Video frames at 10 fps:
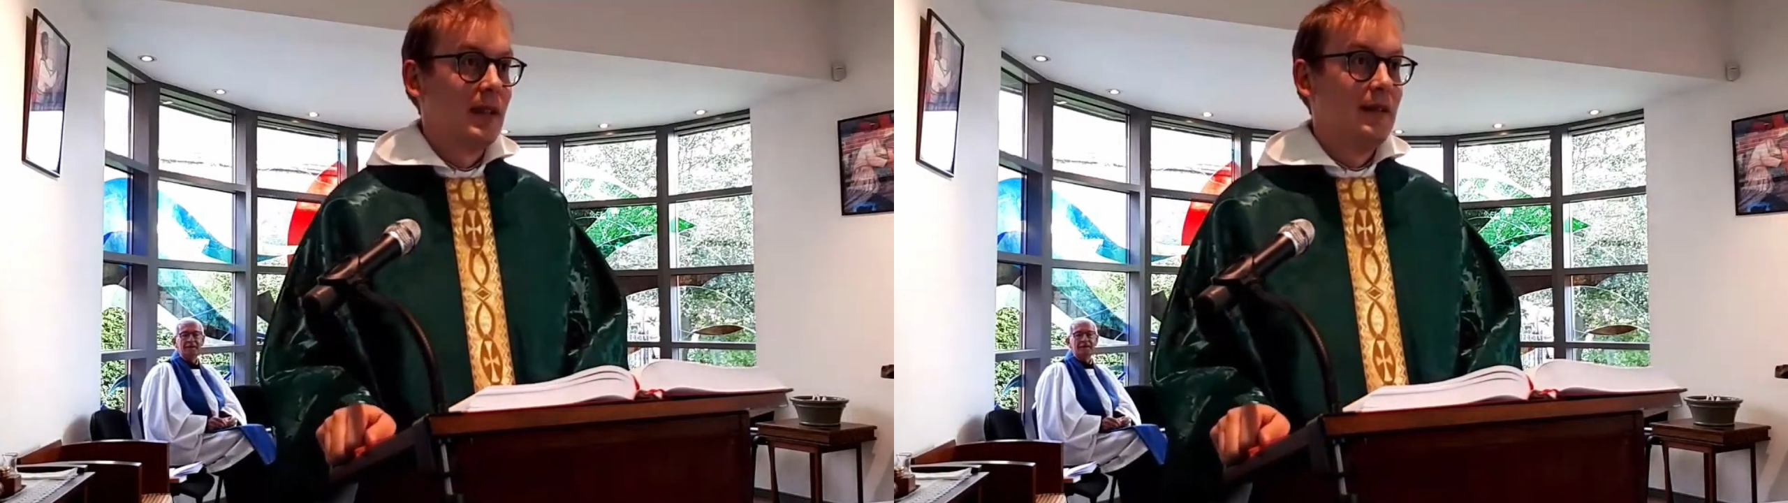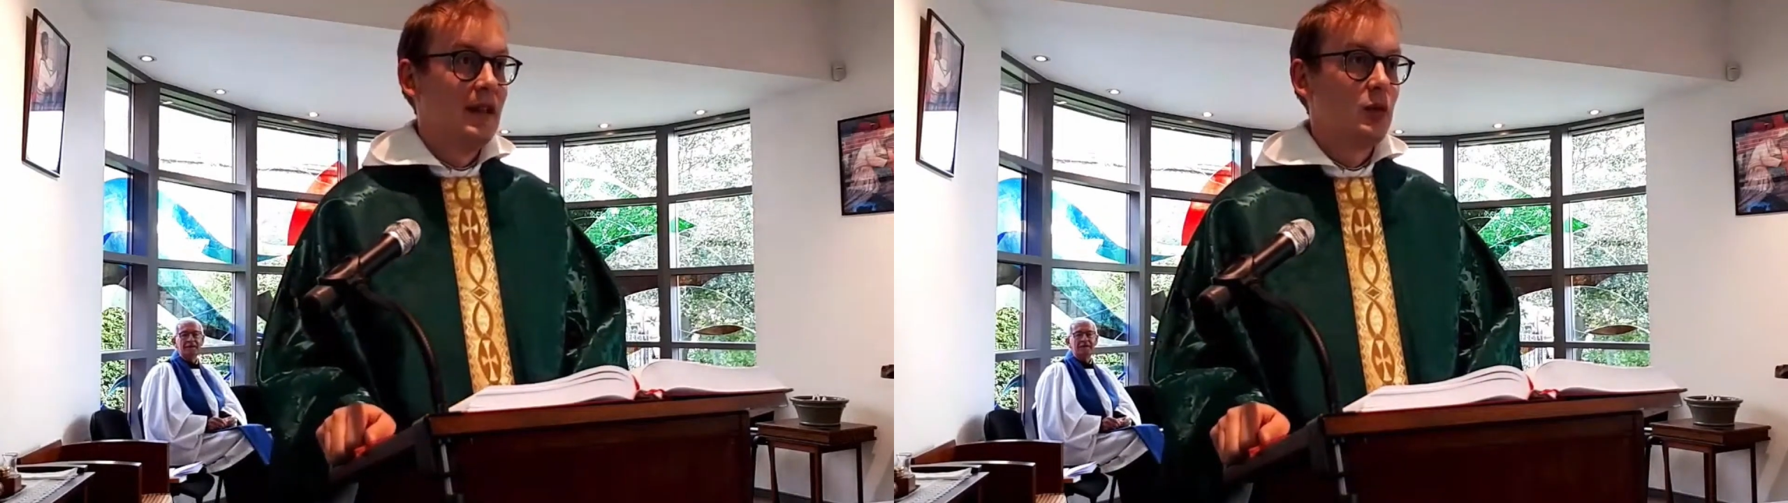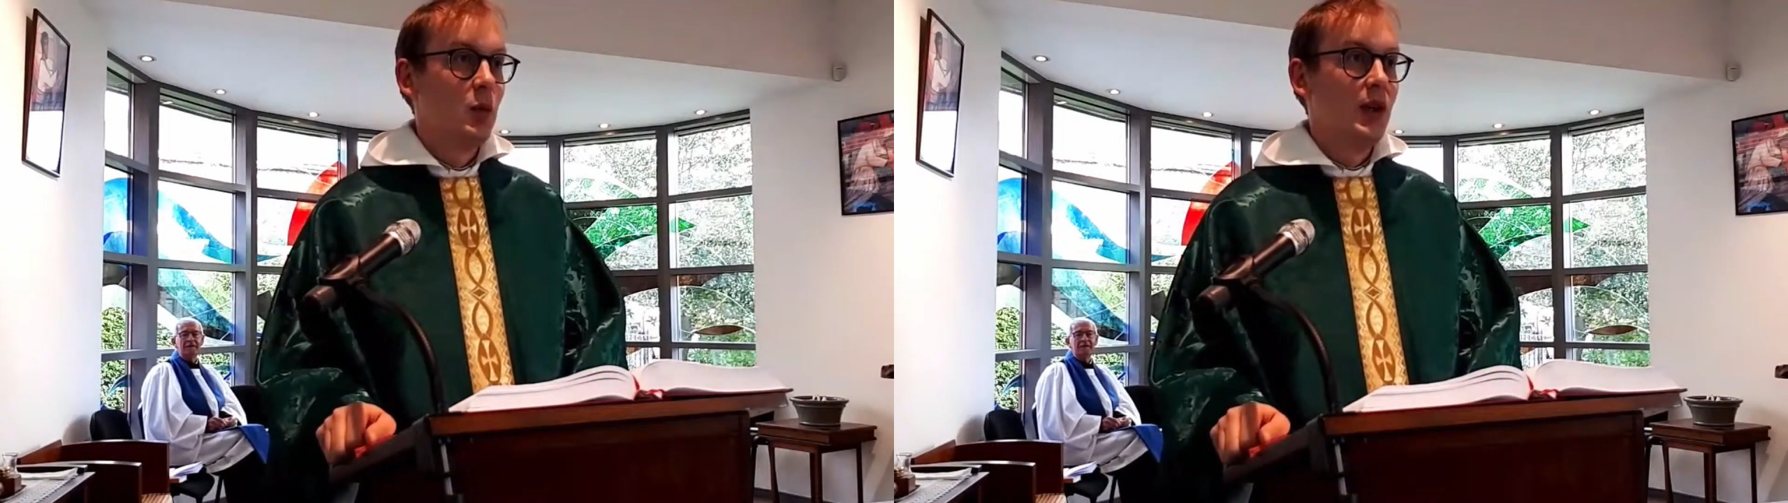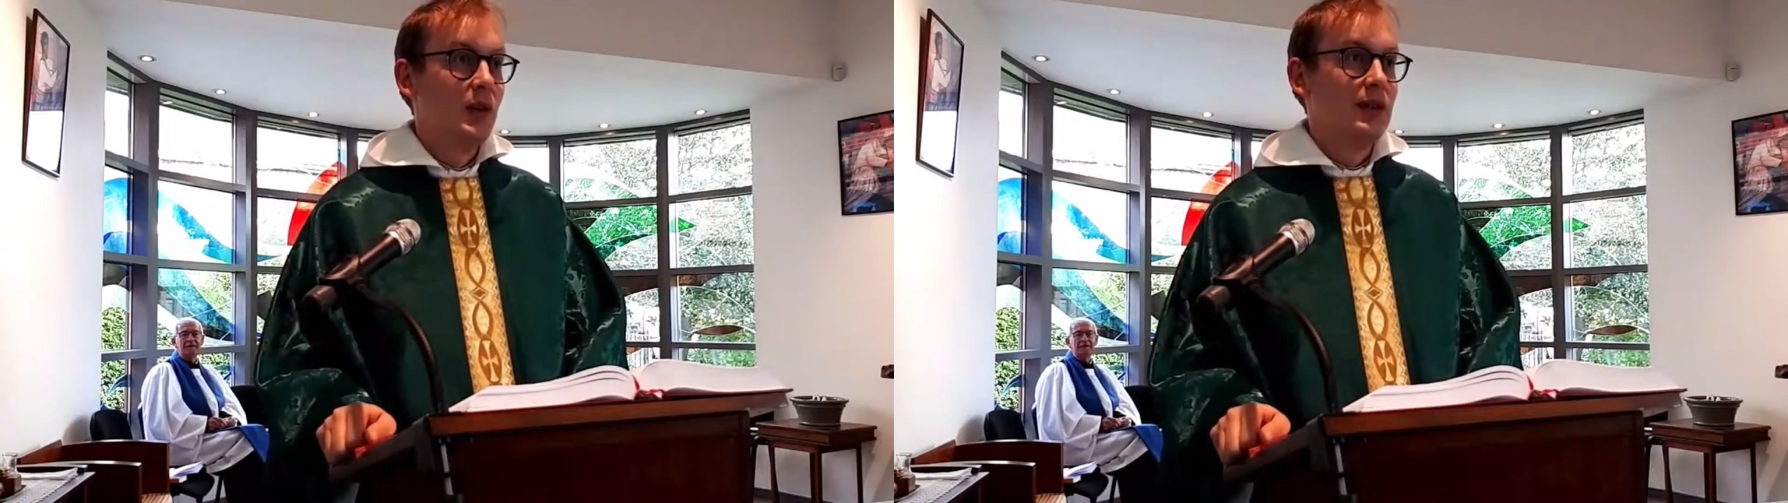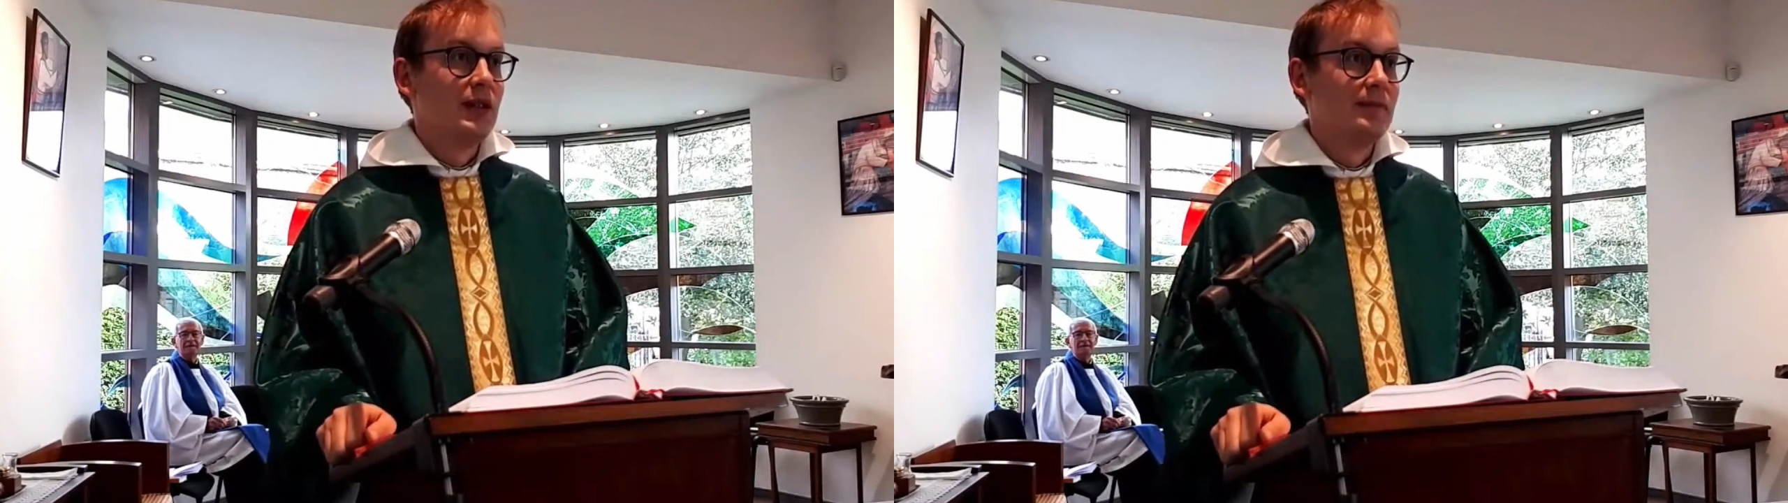in this
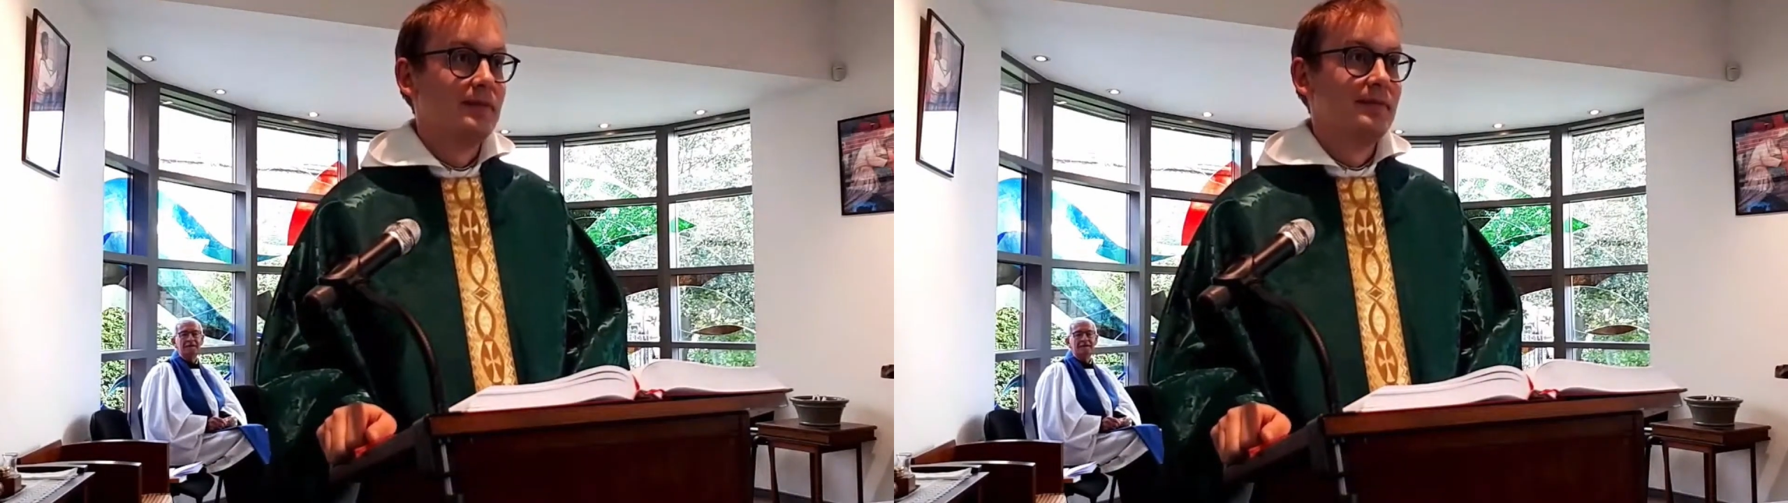world.